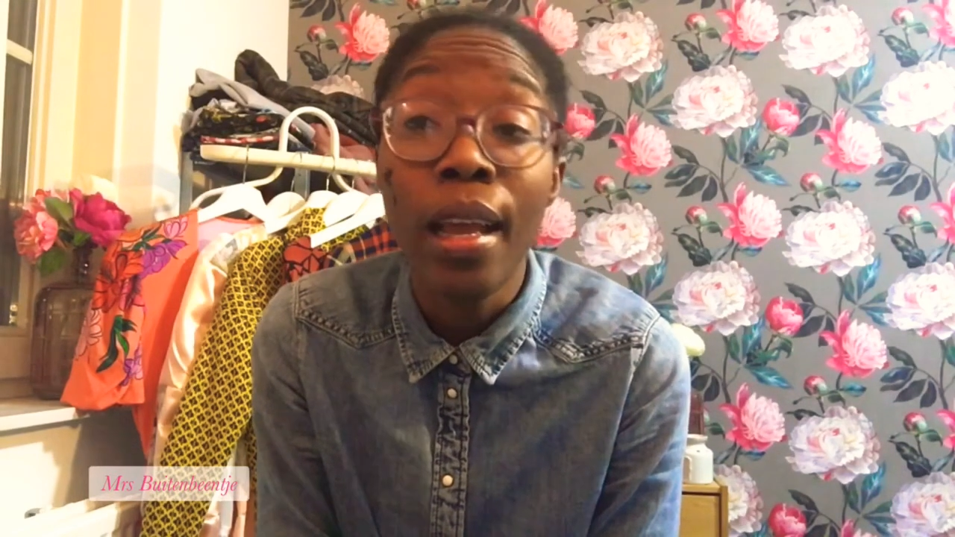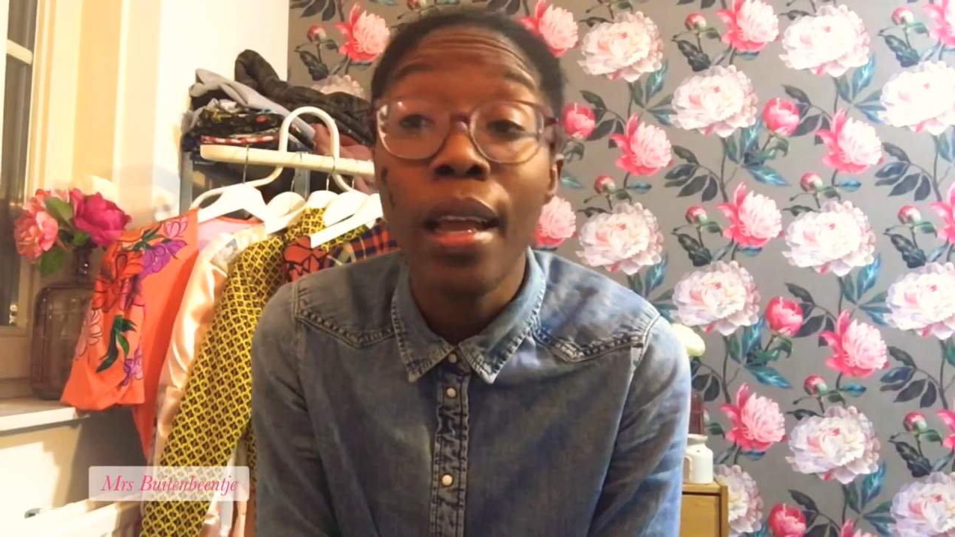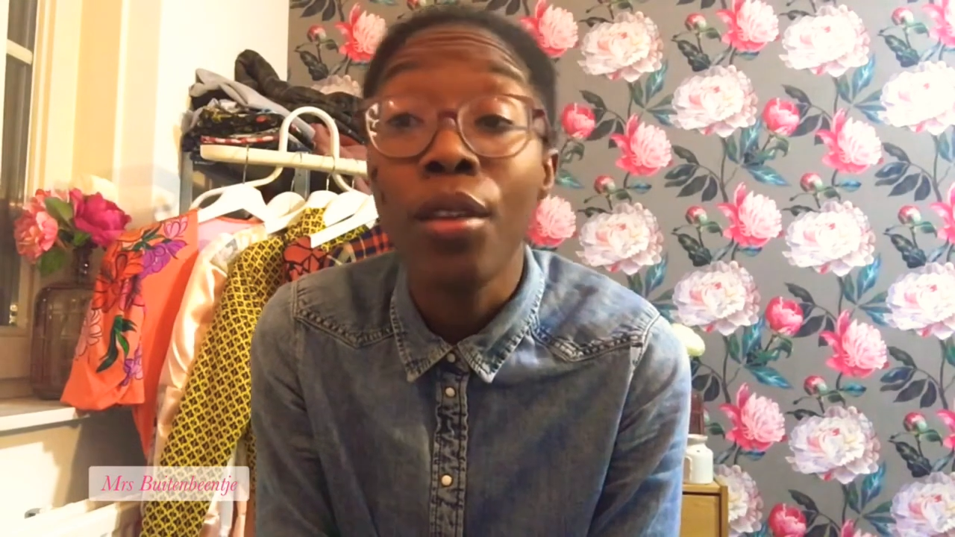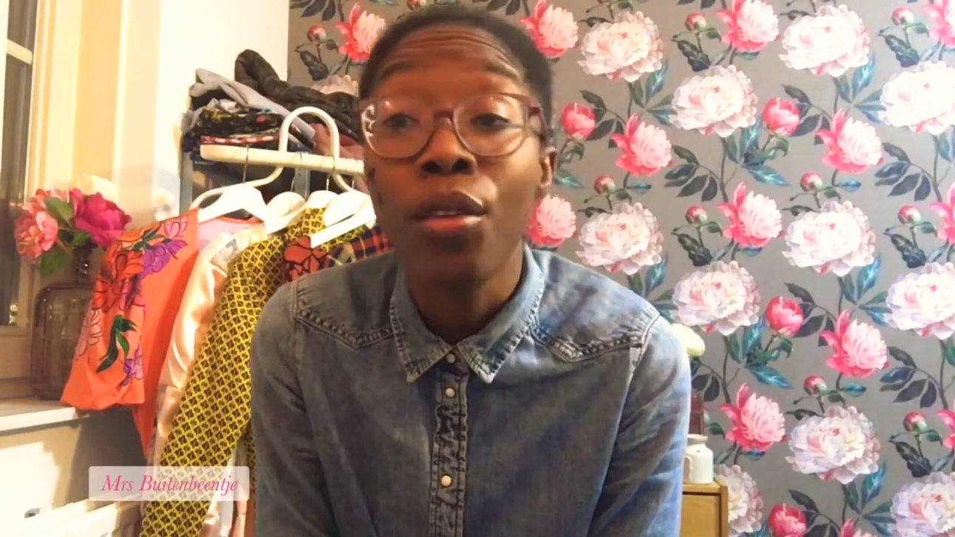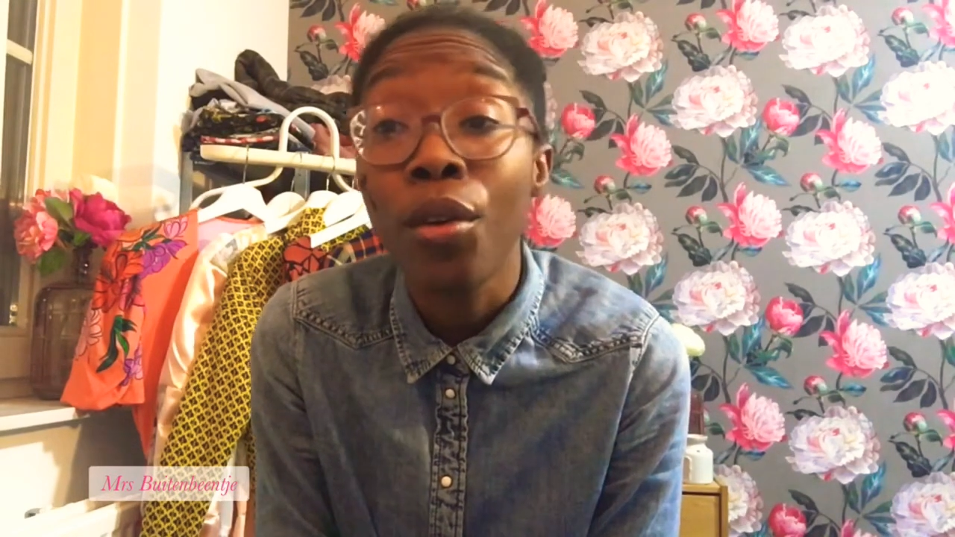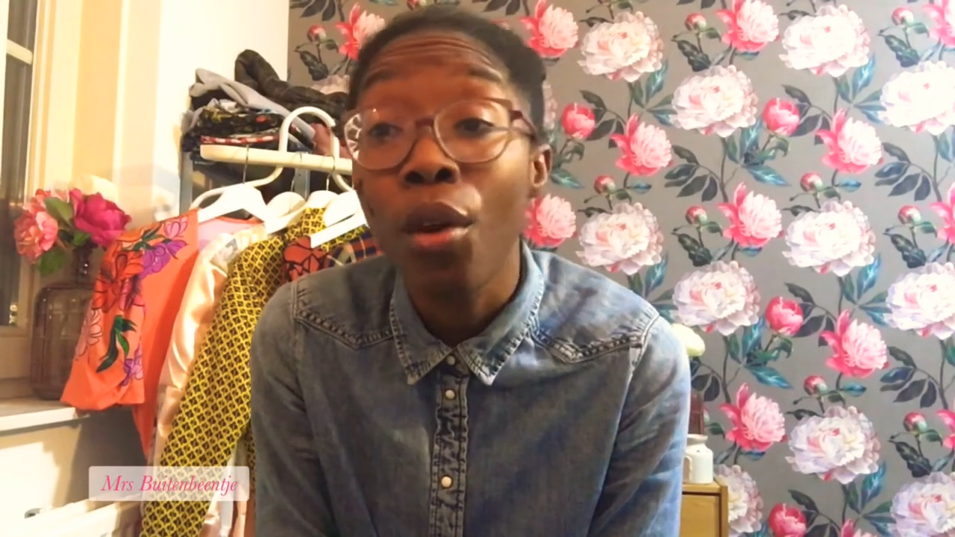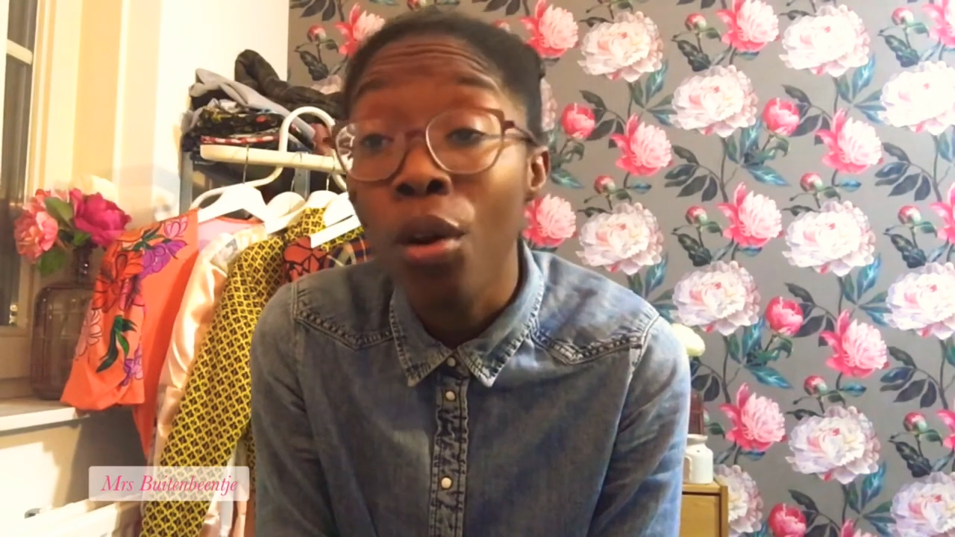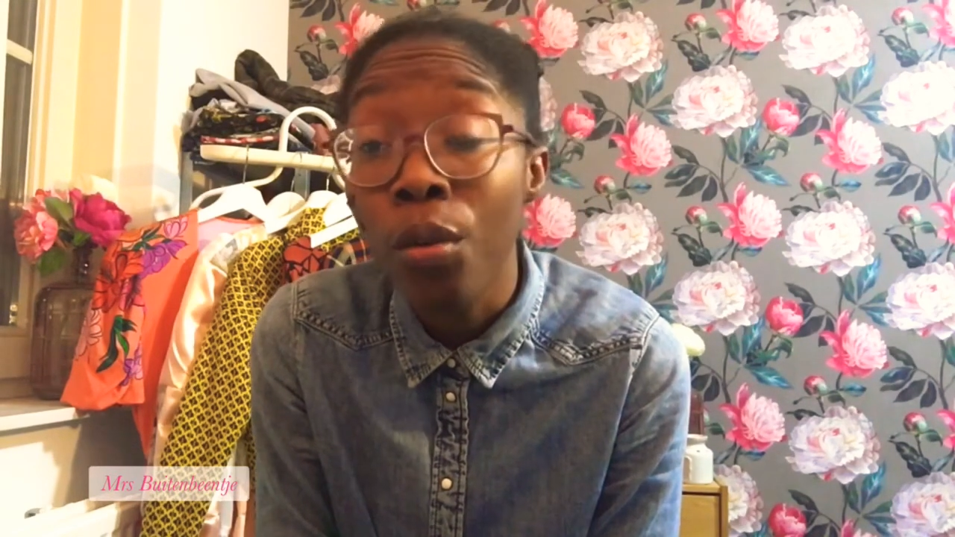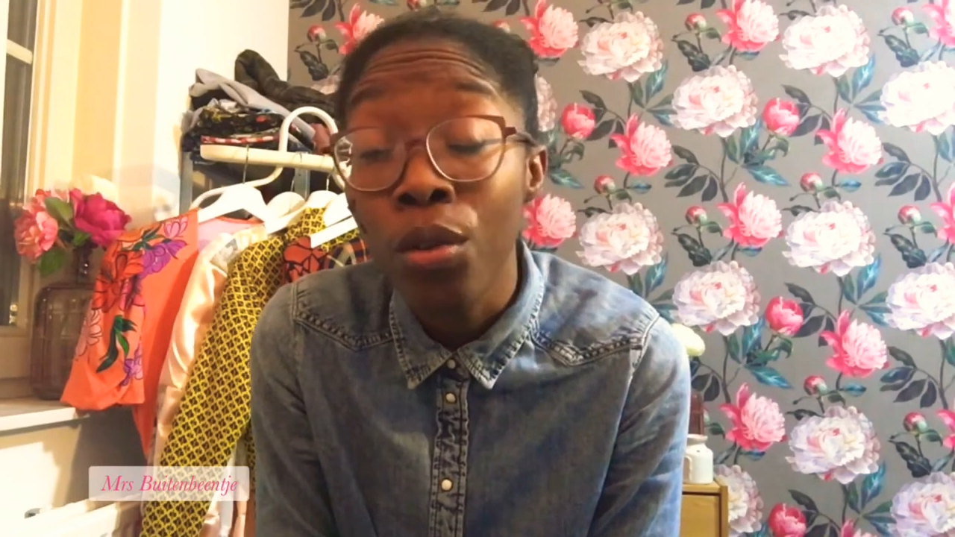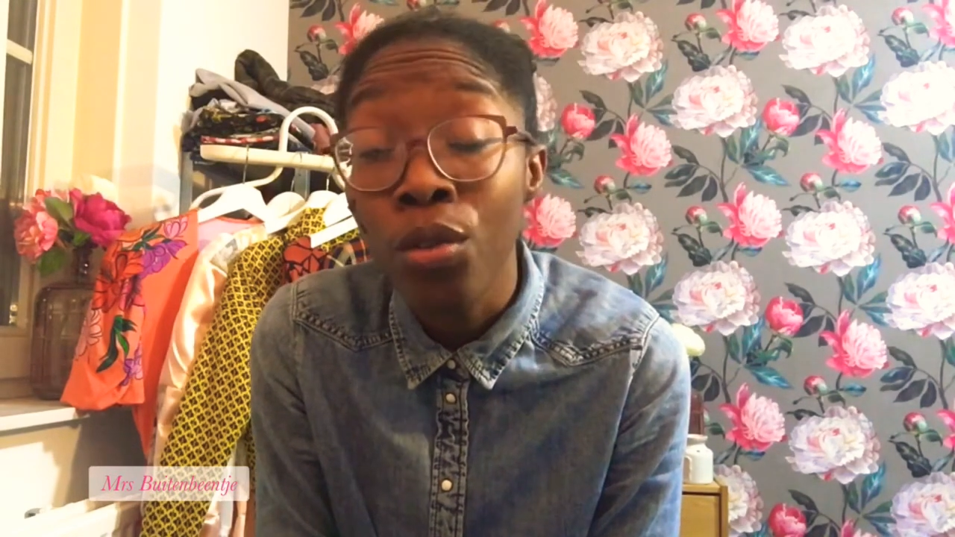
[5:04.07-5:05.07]
You can
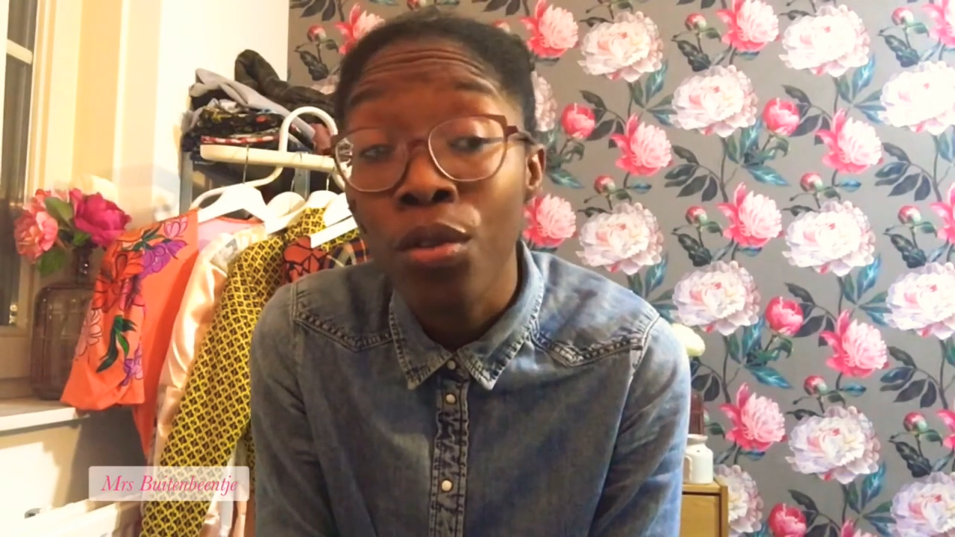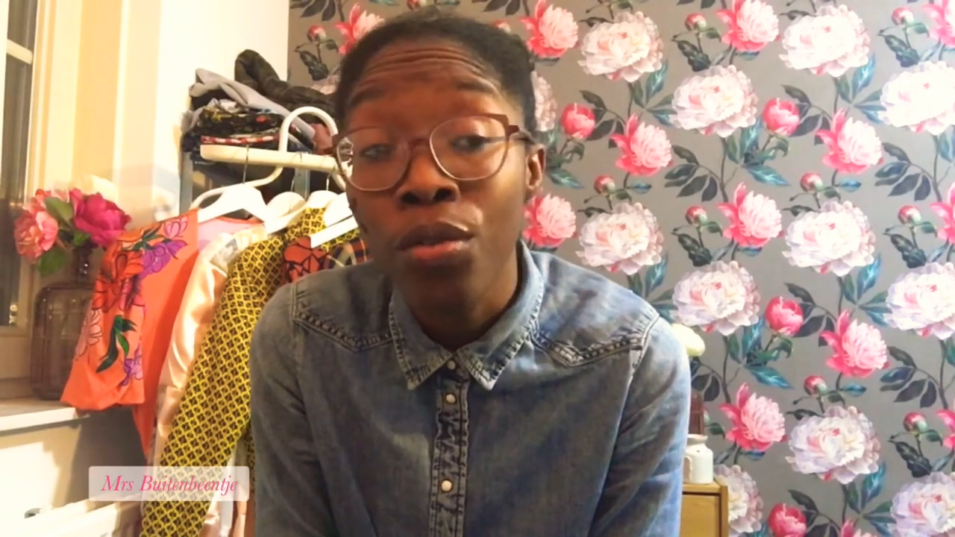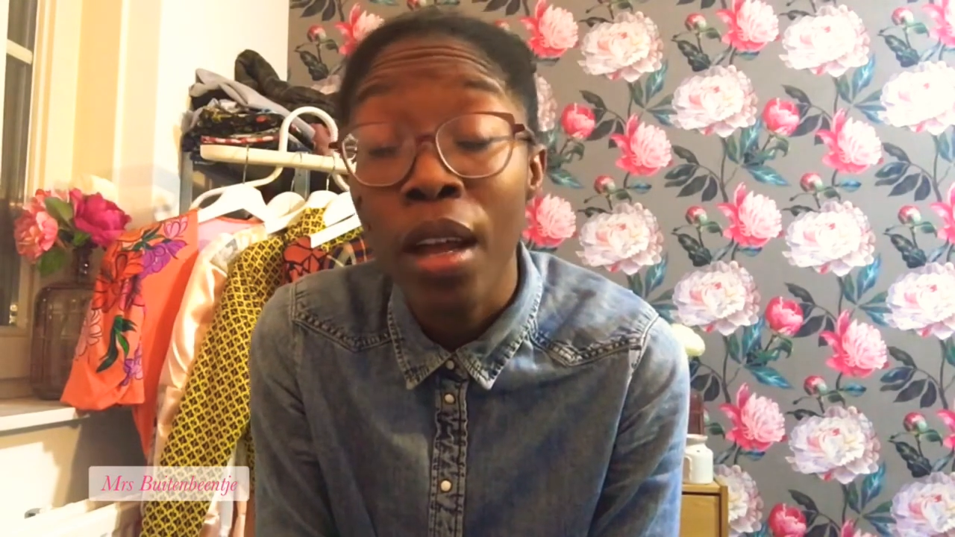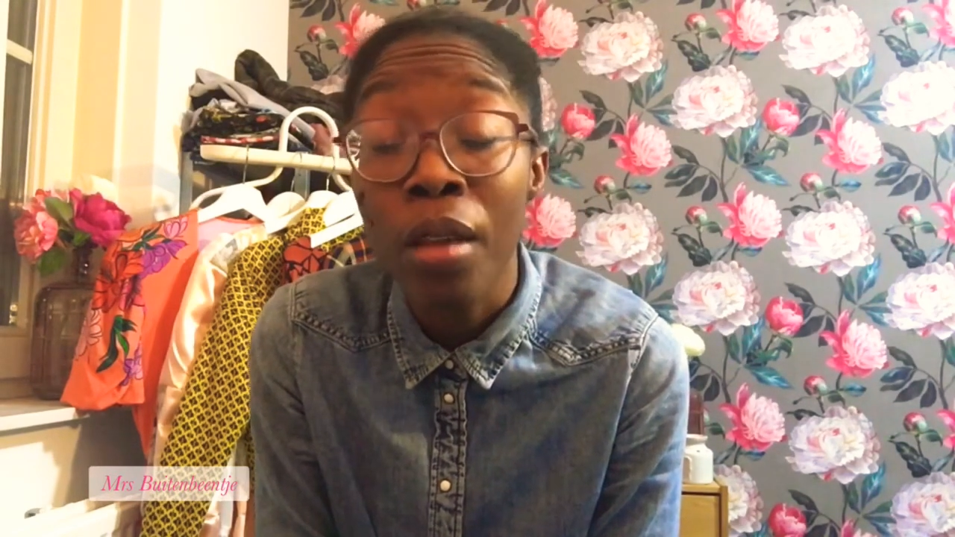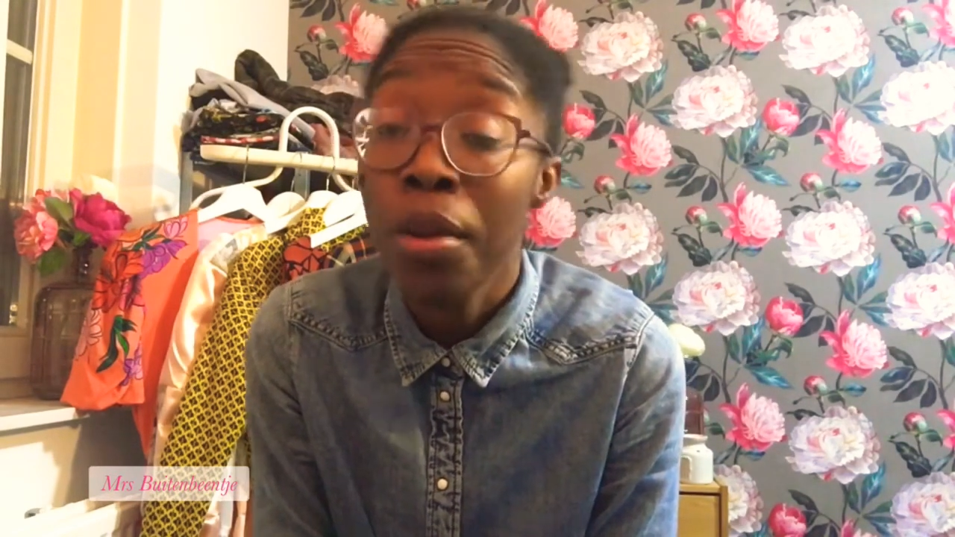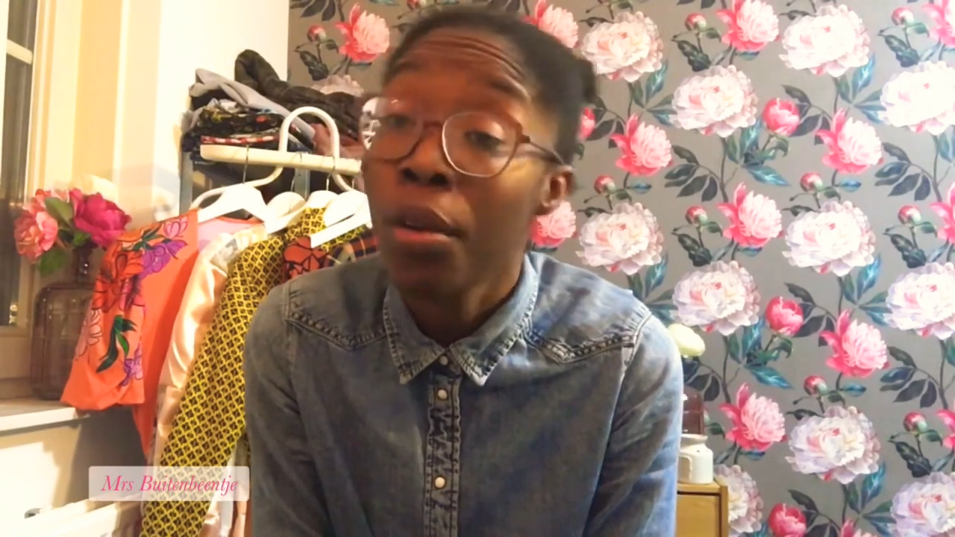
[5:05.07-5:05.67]
also find me on